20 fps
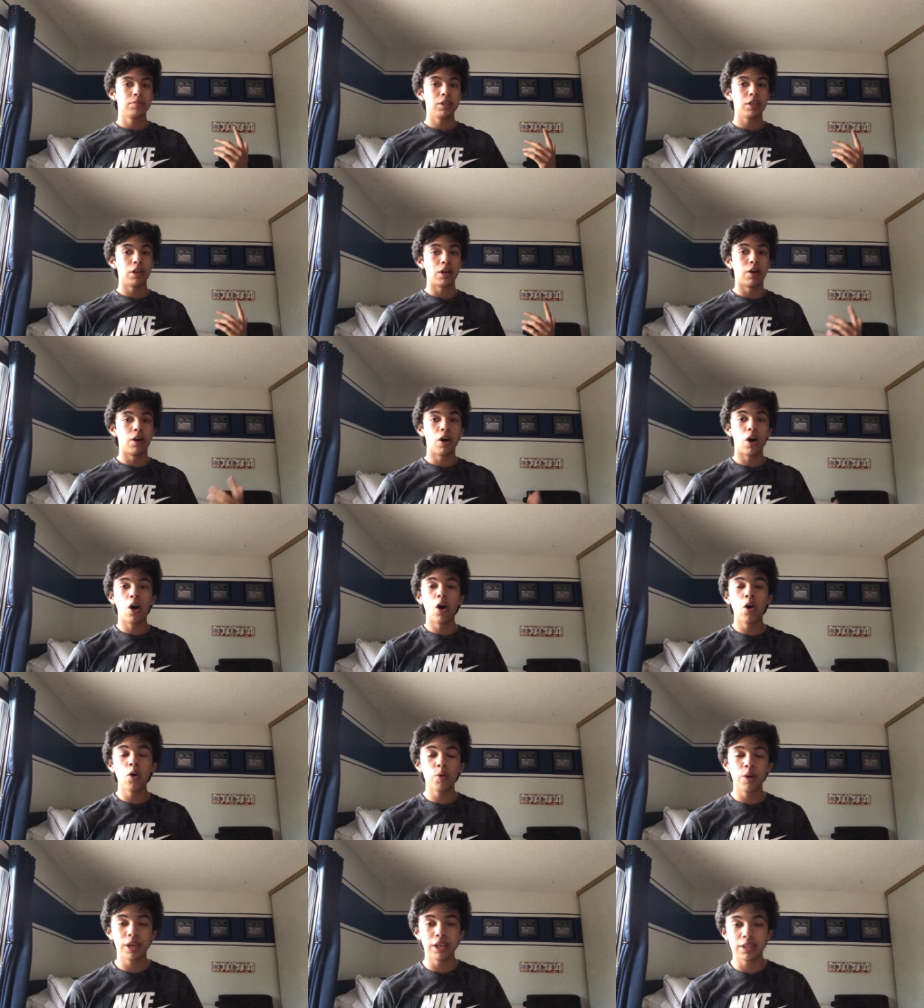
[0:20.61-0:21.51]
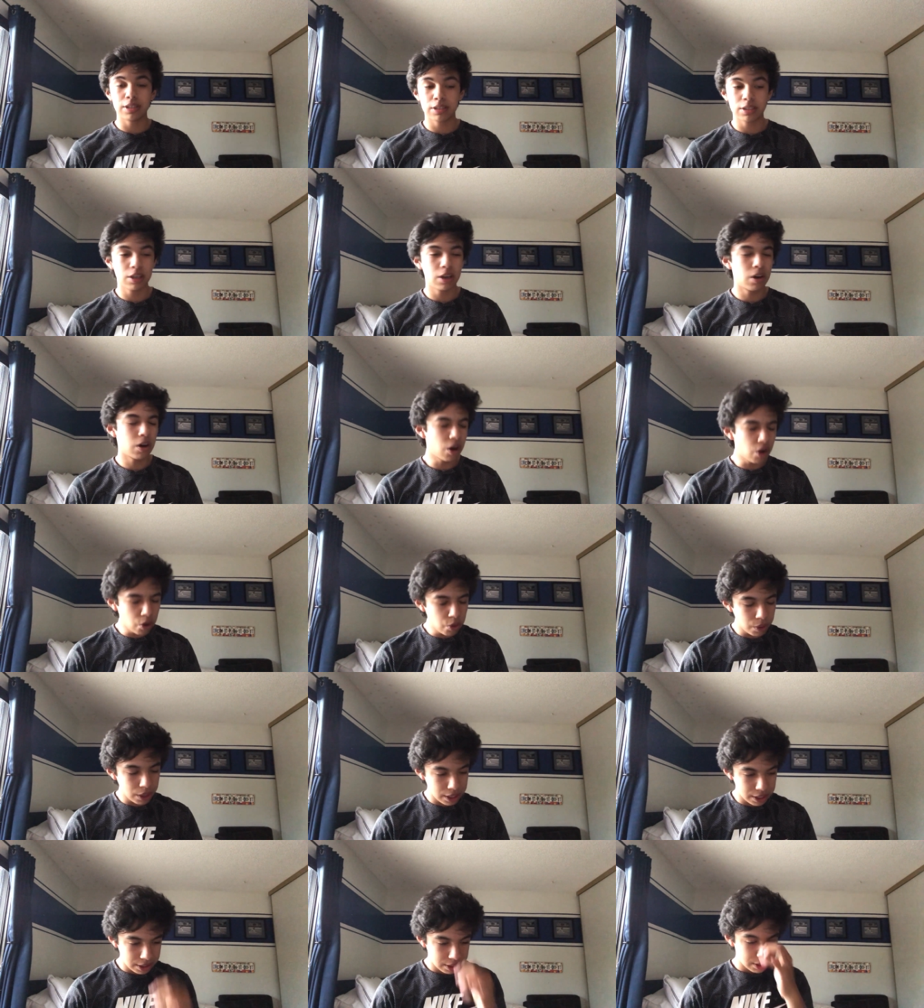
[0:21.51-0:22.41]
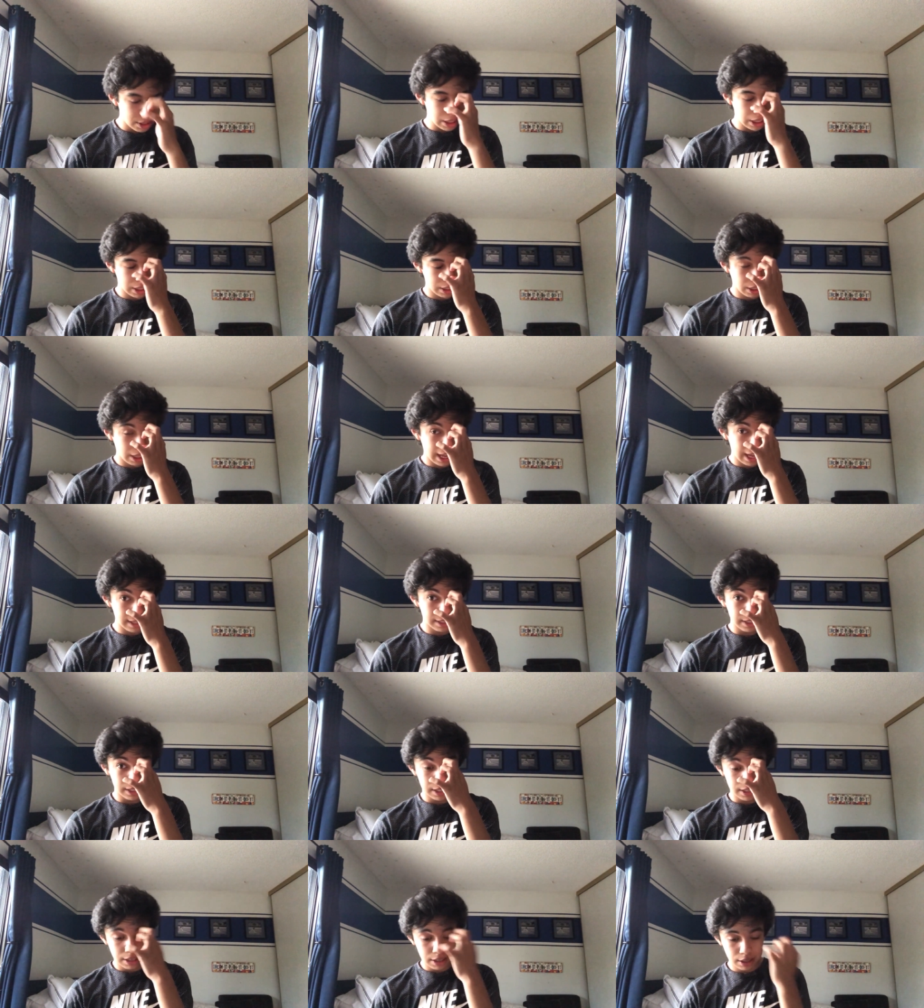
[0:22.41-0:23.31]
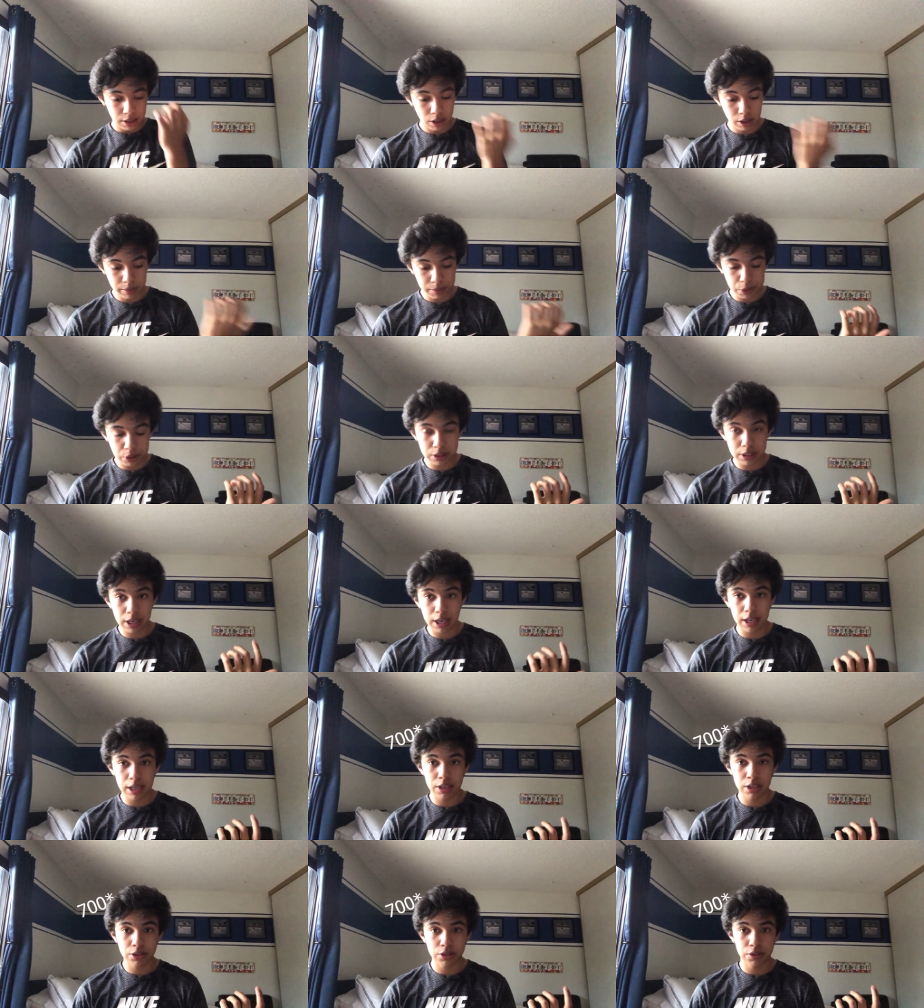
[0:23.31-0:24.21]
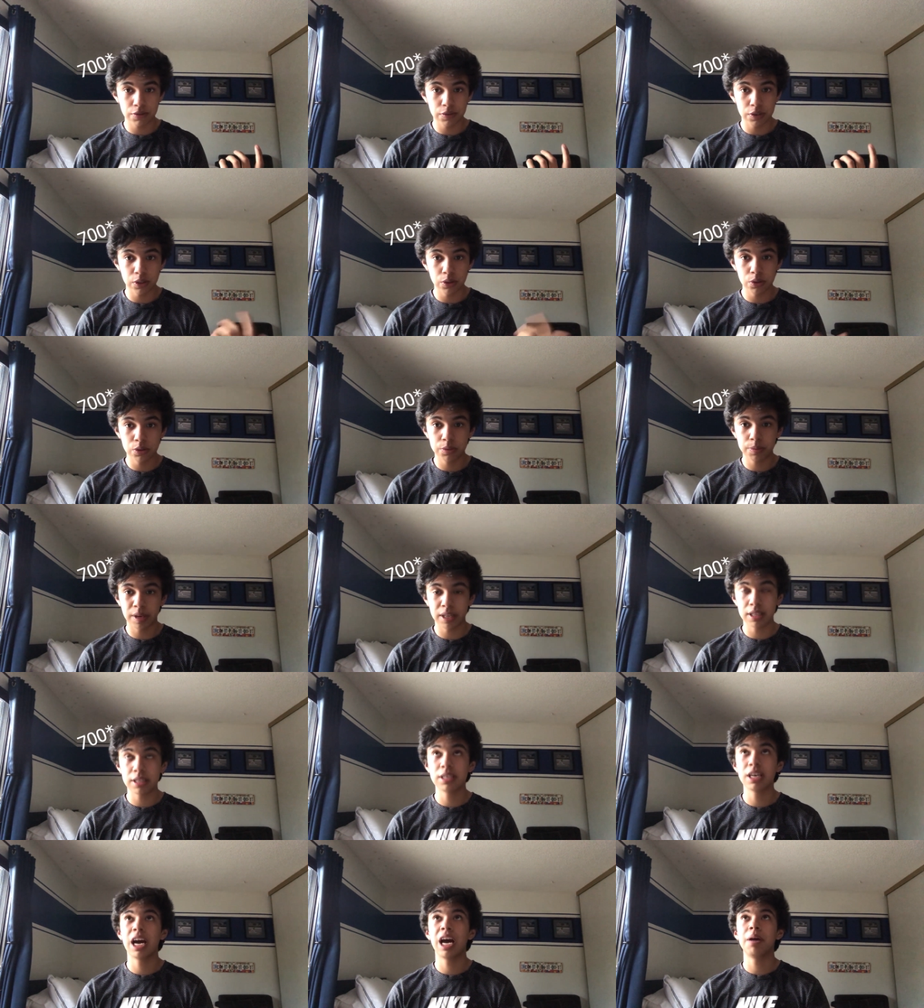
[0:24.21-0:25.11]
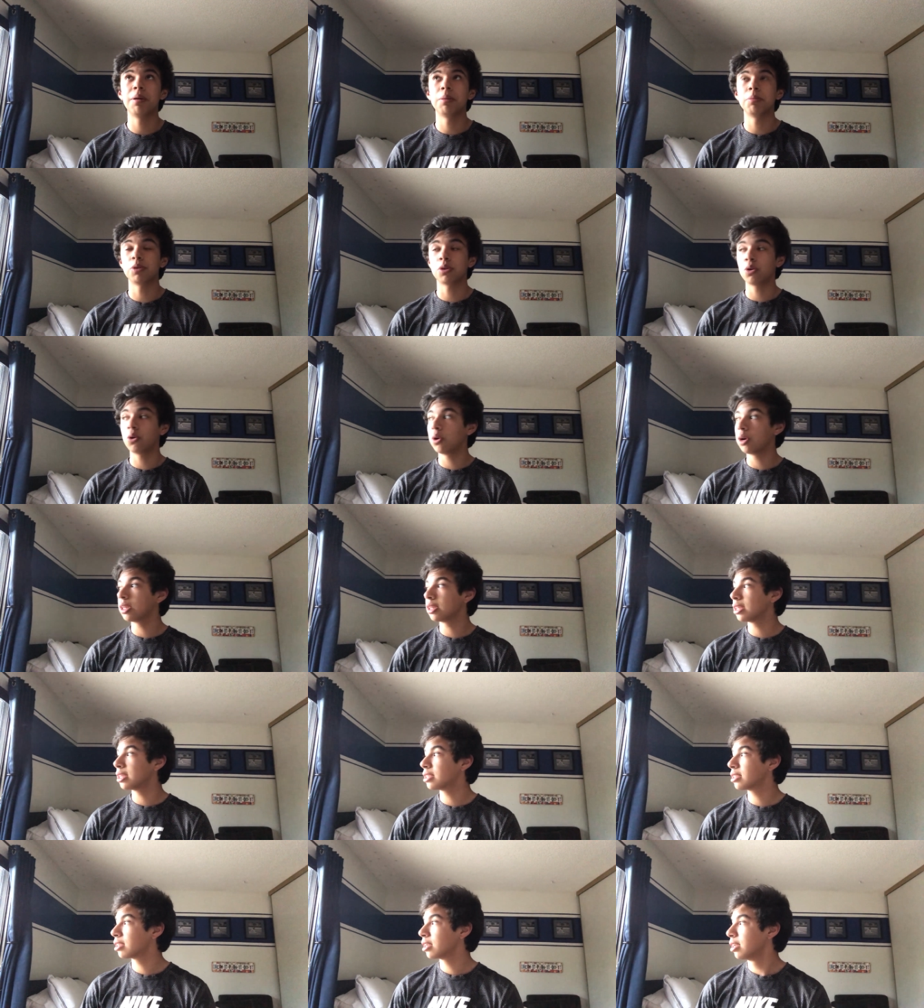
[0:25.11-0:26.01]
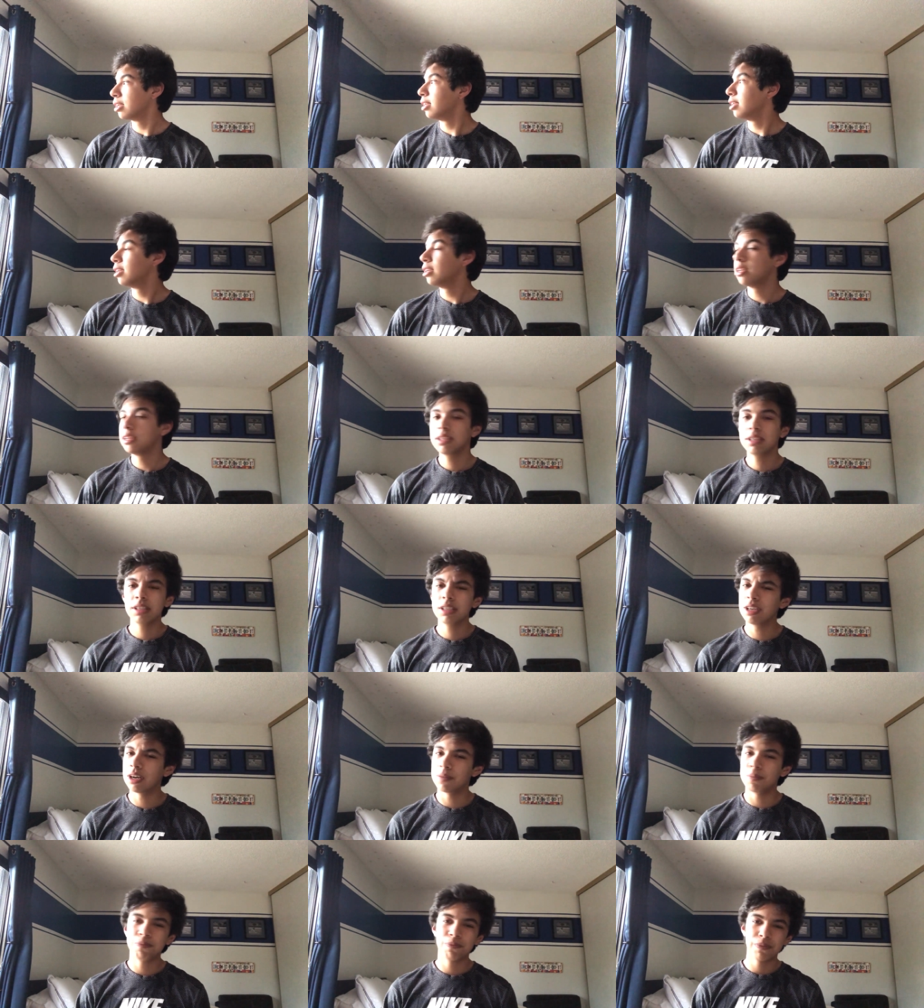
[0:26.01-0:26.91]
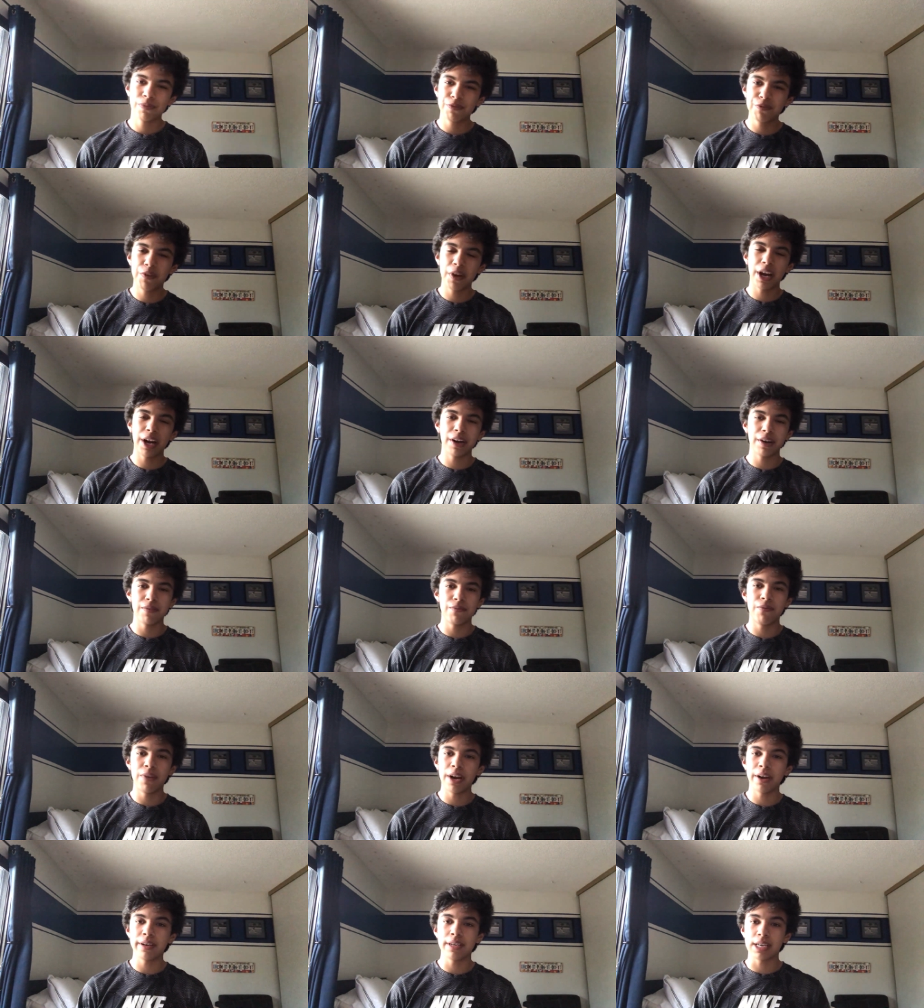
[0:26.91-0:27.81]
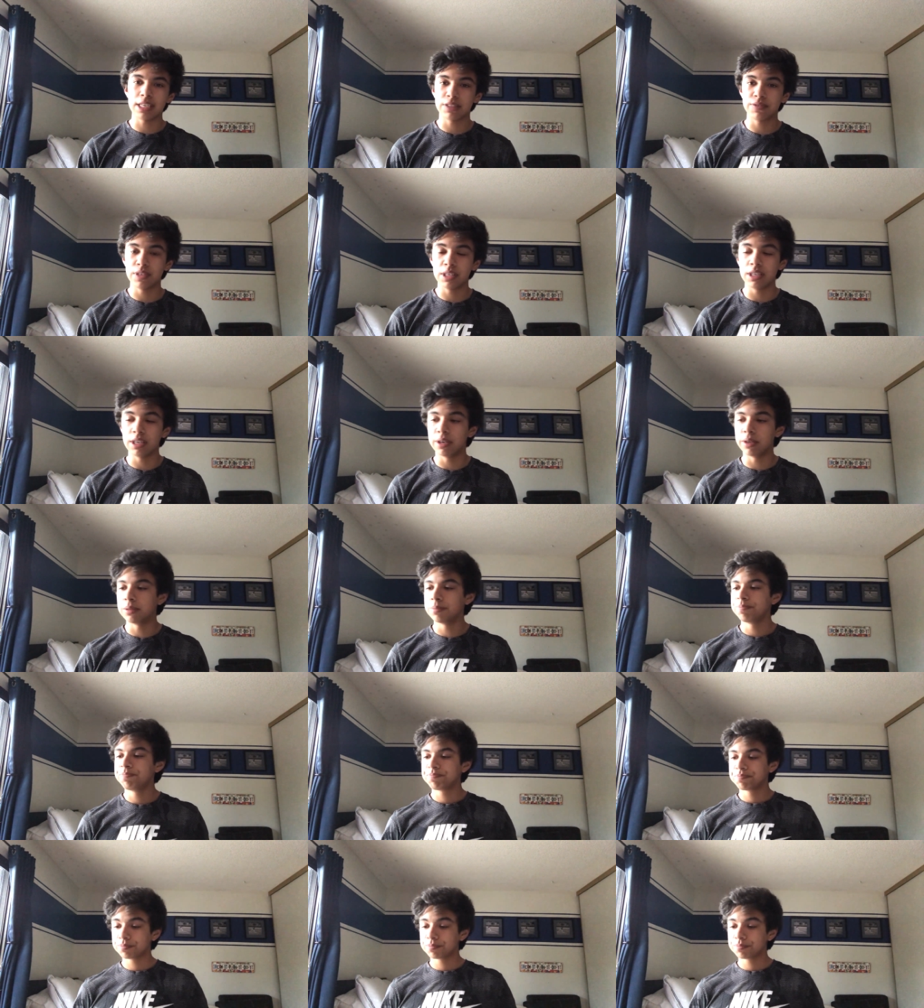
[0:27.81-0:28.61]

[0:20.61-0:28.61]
you know, always, always a classic, almost at 800 views by the time I'm recording this, you know, very, very nice video